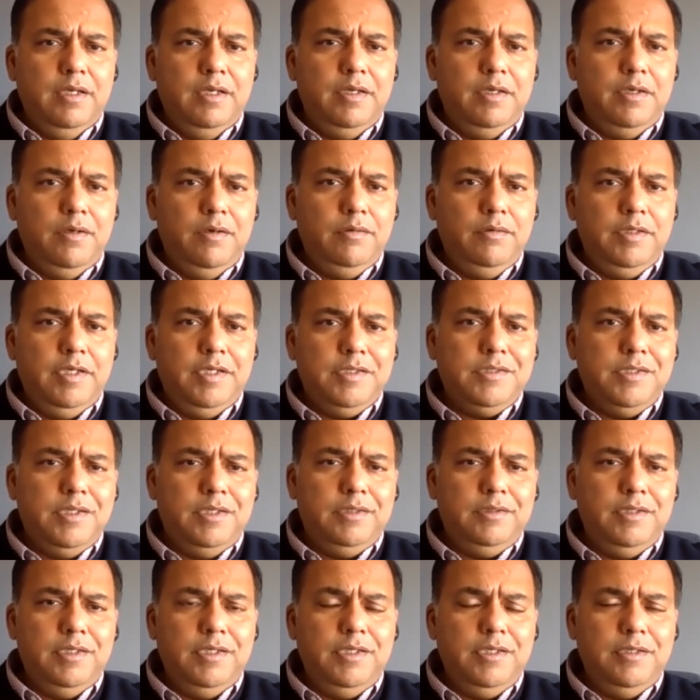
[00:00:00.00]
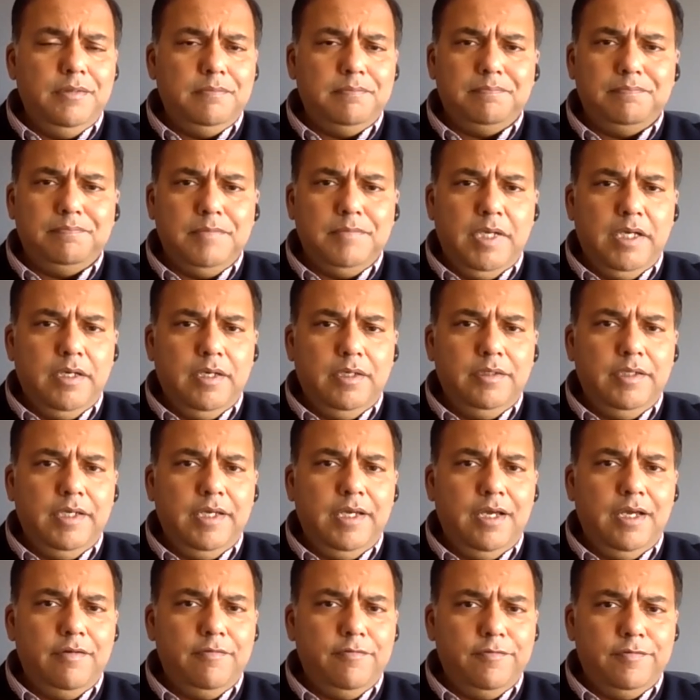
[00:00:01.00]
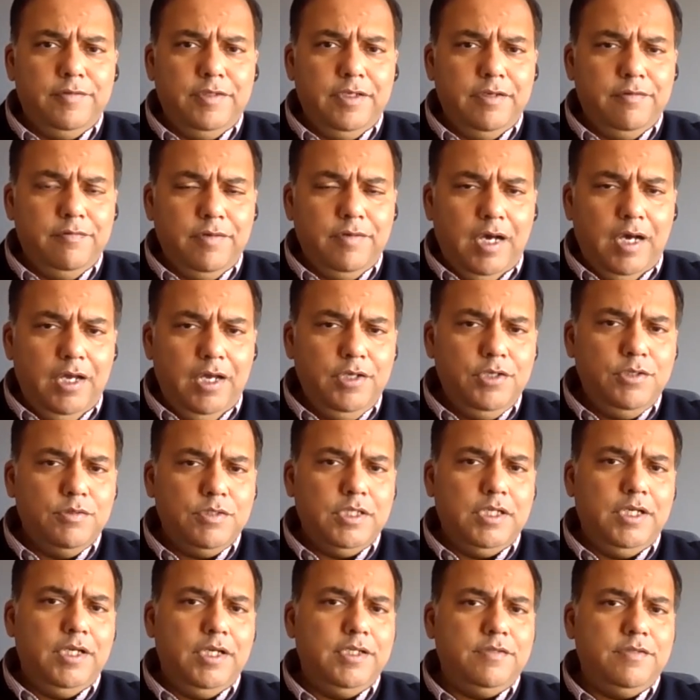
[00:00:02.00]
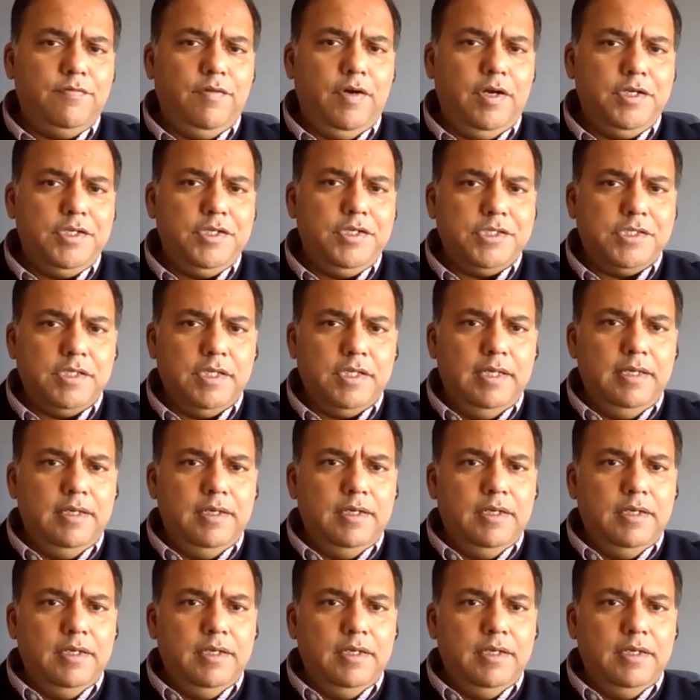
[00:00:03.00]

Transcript: You know, there's the uh, they have they have unutilized funds.